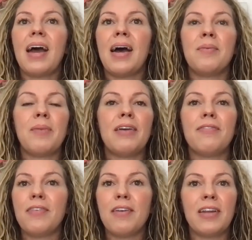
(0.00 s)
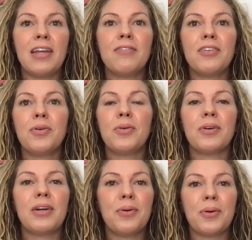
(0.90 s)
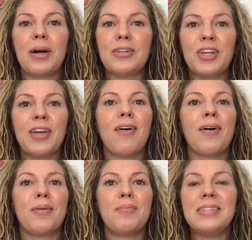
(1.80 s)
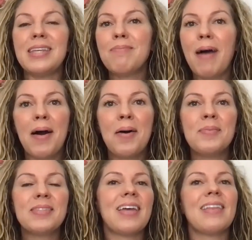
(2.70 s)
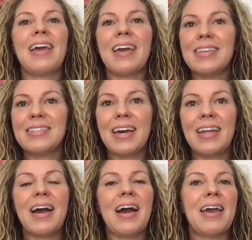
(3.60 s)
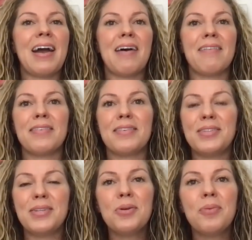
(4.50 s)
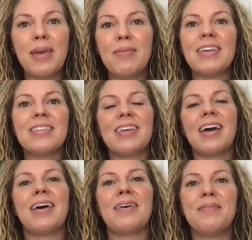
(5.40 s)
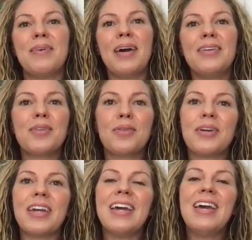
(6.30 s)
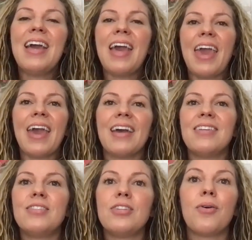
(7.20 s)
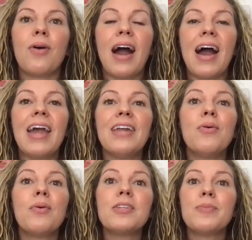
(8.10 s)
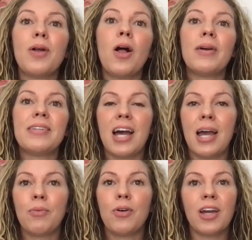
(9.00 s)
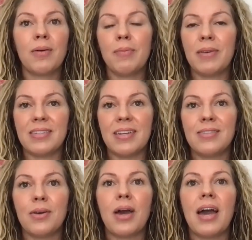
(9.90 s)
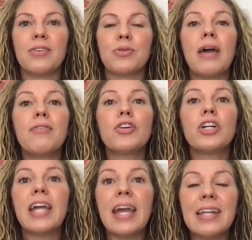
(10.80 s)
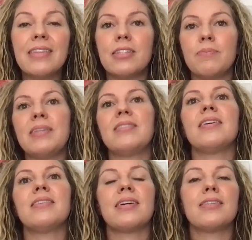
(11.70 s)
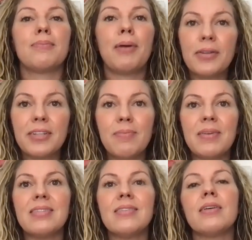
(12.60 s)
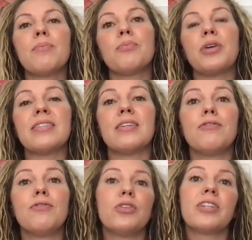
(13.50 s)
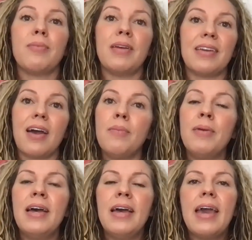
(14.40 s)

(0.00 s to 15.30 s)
If any of you who are watching are busy moms, like I said, I have 2 babies under 3. And so I don't want to spend all my time working on my business. Okay. So I've created this business that is a part-time business that brings in full-time income.